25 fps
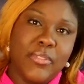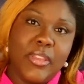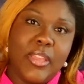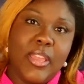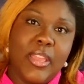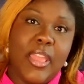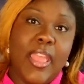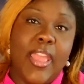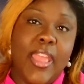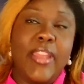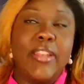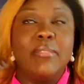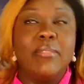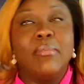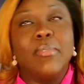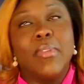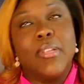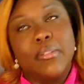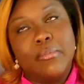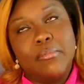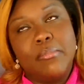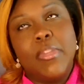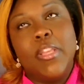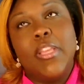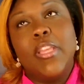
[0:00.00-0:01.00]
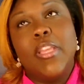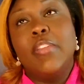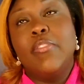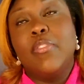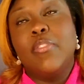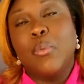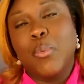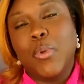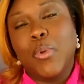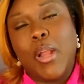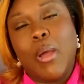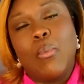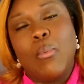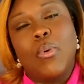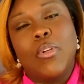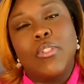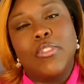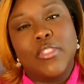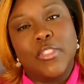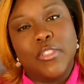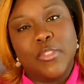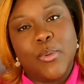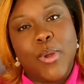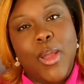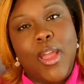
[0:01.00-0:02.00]
And even when I wasn't
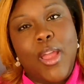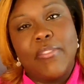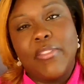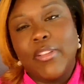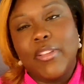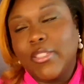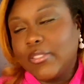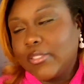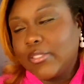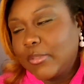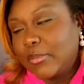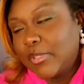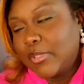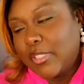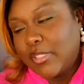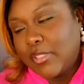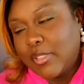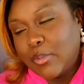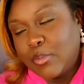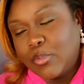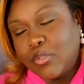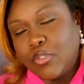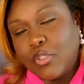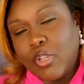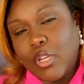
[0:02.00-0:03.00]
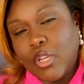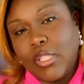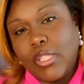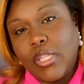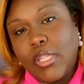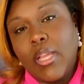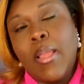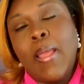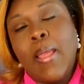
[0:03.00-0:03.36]
thriving, because sometimes I was struggling,